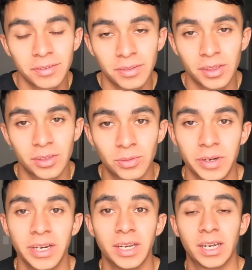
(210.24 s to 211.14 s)
of the
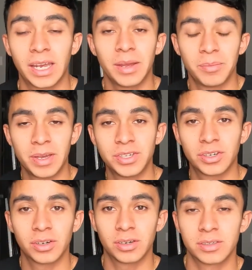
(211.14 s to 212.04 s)
three
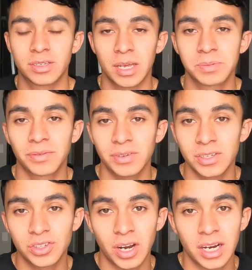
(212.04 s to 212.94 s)
major types of
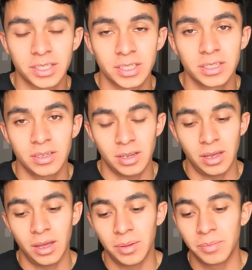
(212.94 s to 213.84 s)
contractions,
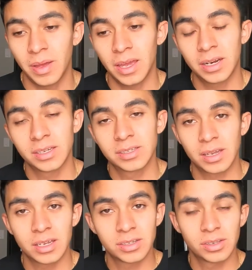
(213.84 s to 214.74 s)
it is
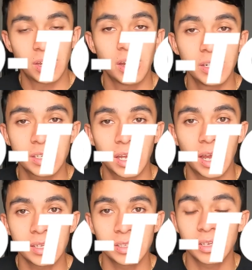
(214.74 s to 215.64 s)
isotonic.
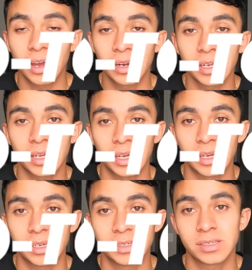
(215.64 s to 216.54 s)
Isotonic
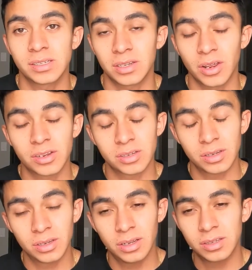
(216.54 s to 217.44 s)
is
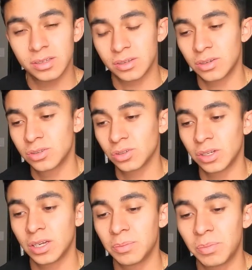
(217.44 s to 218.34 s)

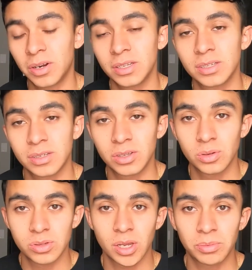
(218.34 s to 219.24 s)
usually put into
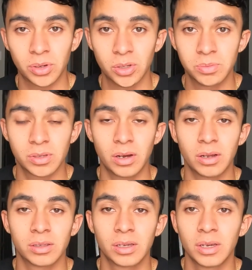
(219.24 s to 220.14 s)
two subgroups
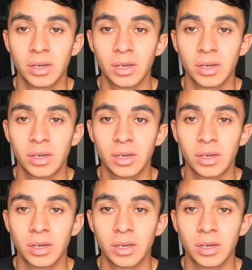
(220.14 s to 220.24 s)
called